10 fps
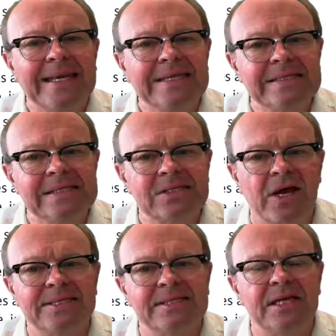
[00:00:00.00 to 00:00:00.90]

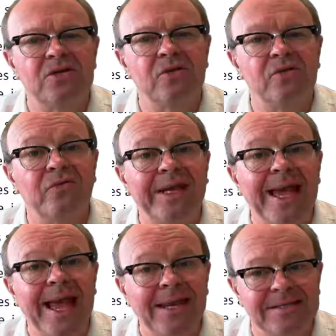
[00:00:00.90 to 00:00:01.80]
insights into the
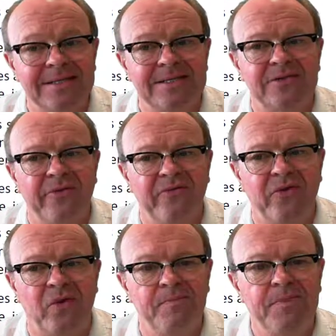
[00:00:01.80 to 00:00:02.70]
realities of a
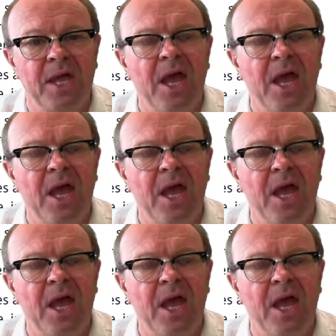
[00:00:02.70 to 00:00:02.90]
firm,